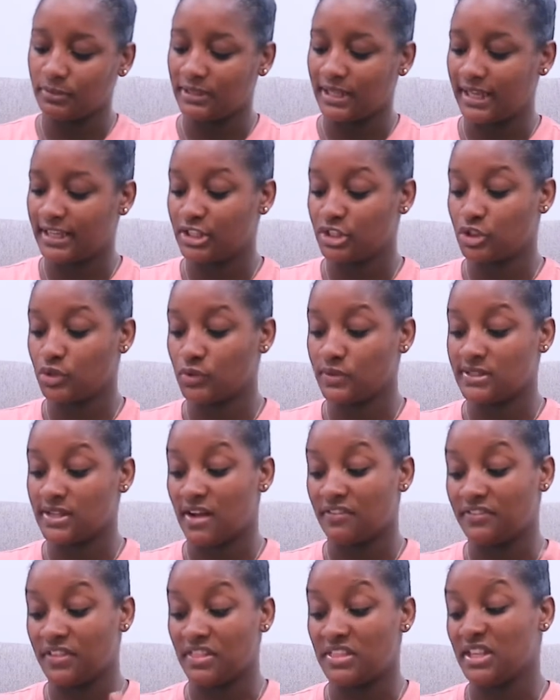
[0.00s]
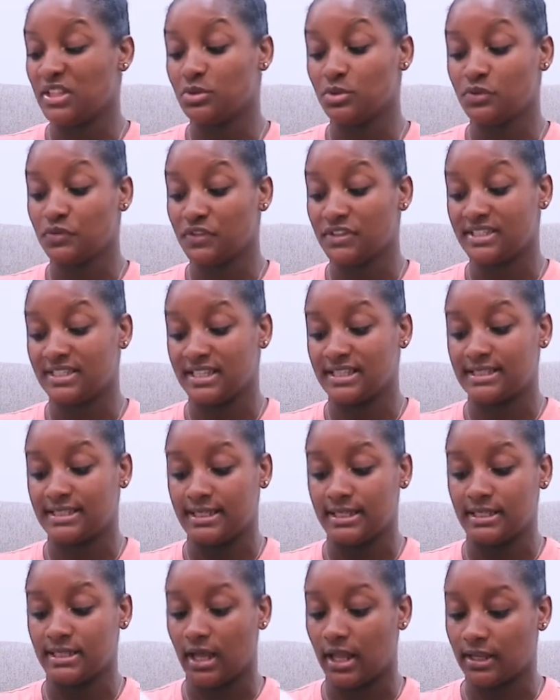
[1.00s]
Like, it's so soft, and this was for
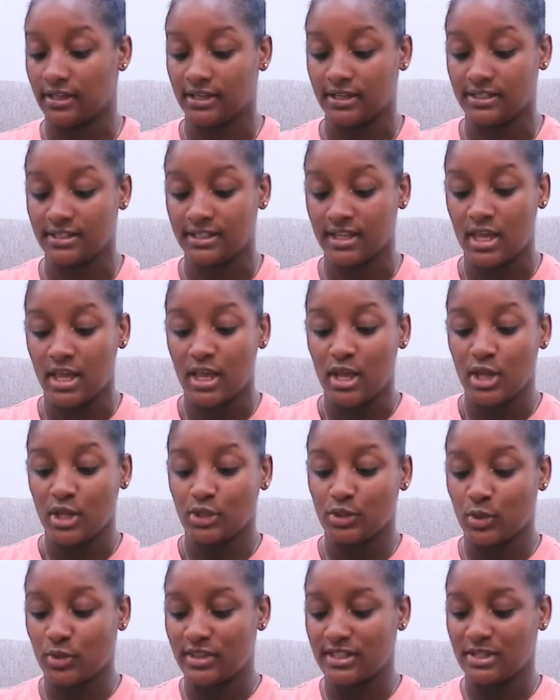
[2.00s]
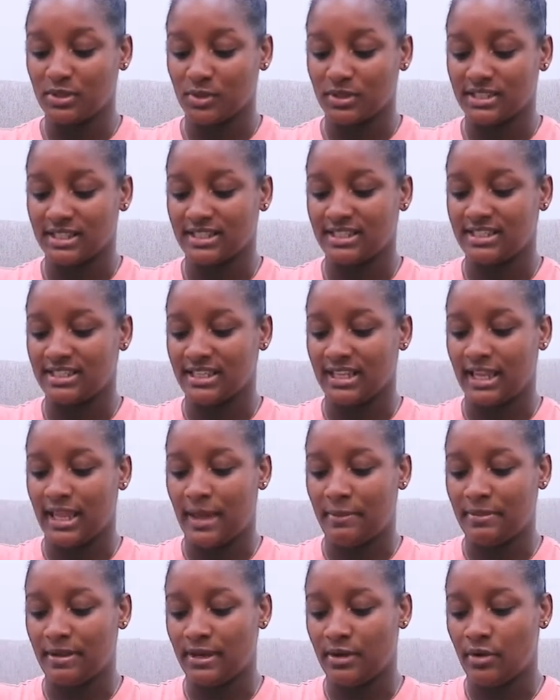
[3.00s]
sixteen dollars. So this was a steal.
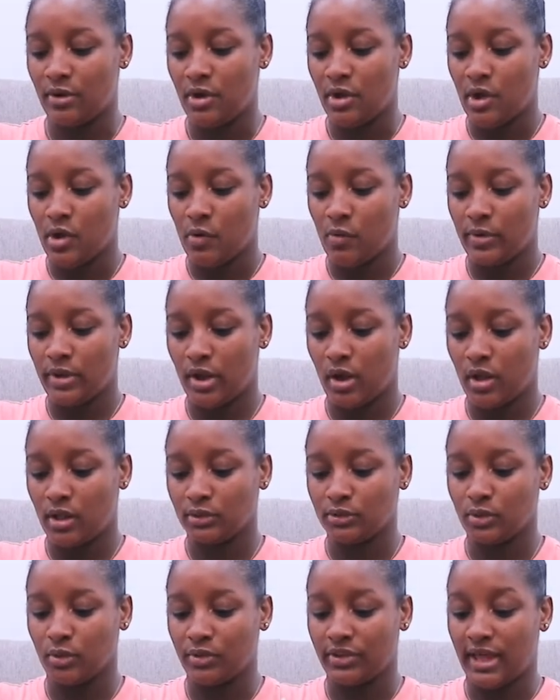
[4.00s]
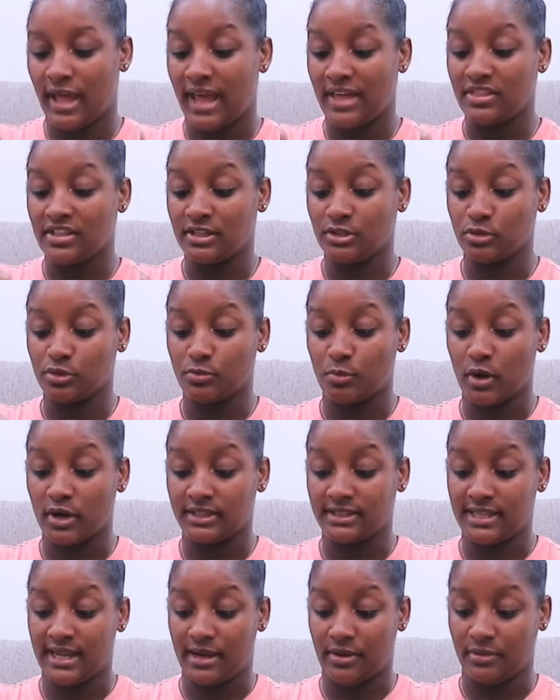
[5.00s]
I mean, we all know that. And this was
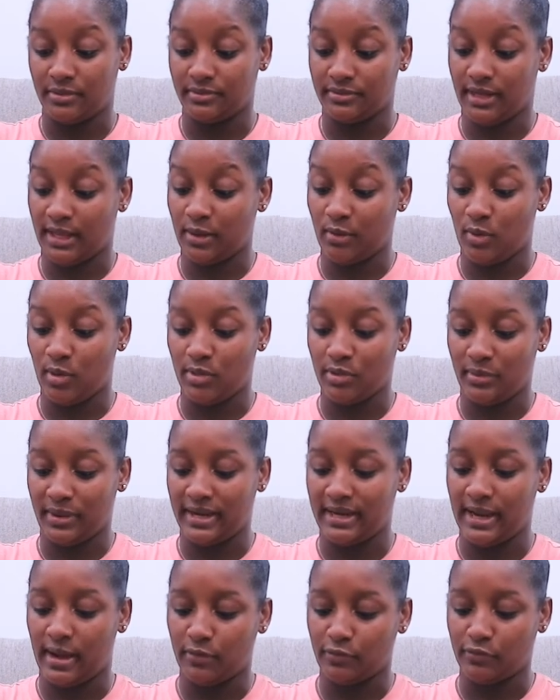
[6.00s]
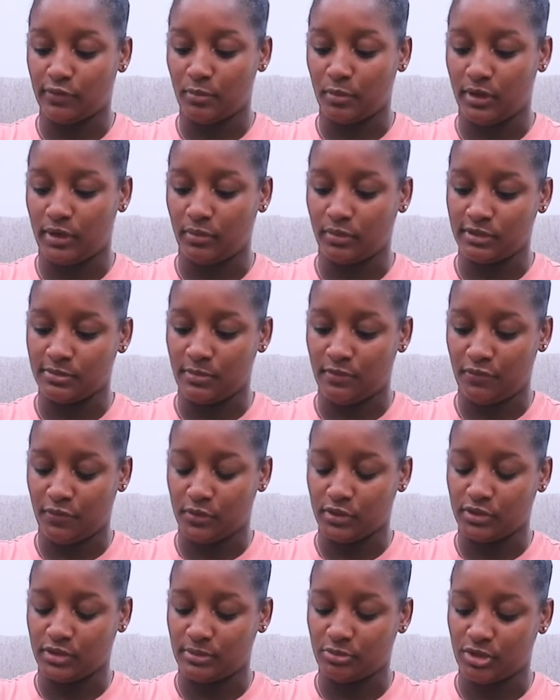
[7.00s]
marked down, like all the way down from what it was
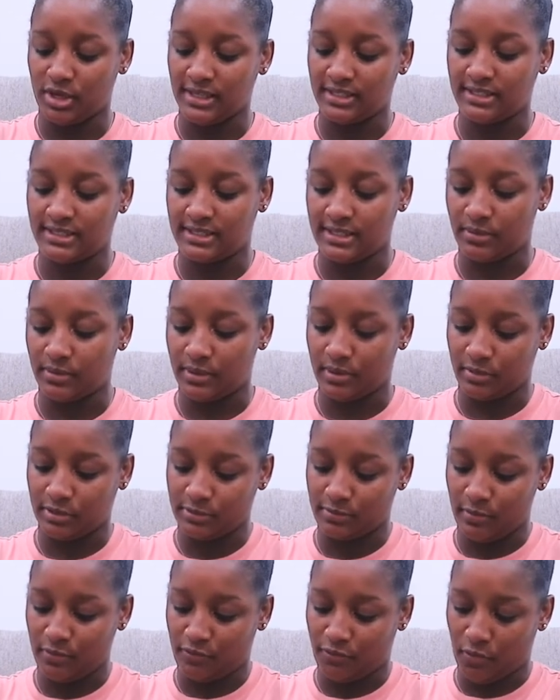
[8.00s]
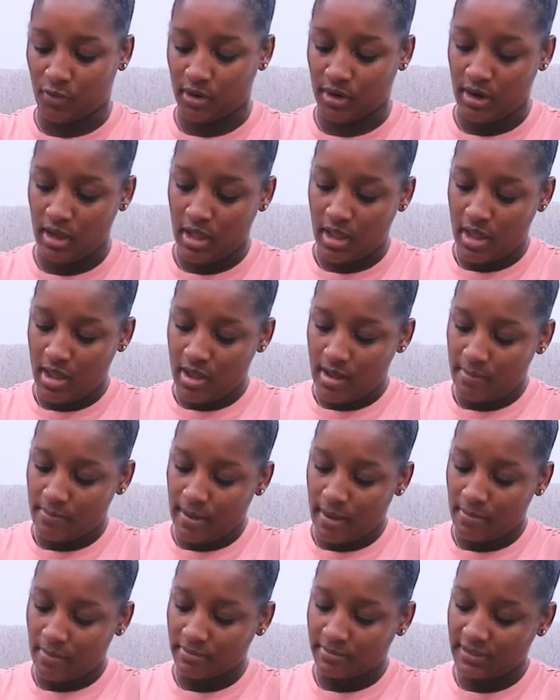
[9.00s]
before. So I'm trying to see what it was before.
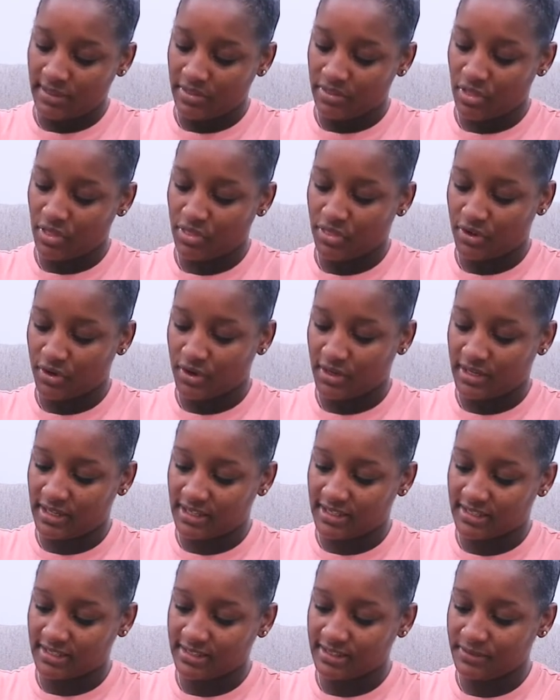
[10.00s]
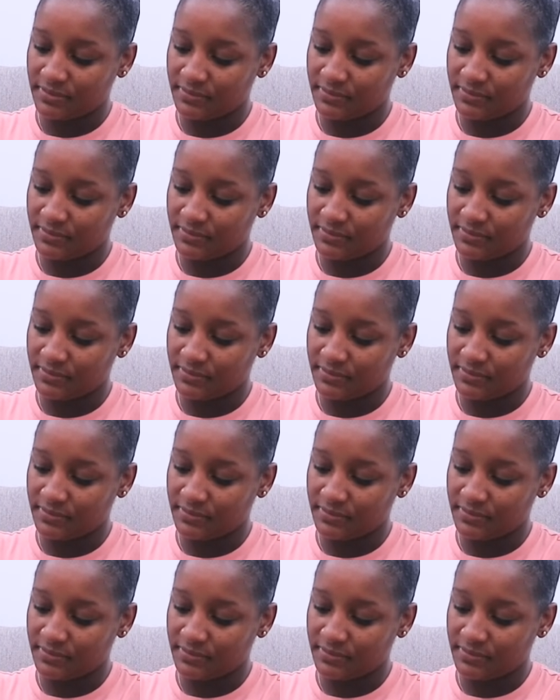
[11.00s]
Probably in the thirties.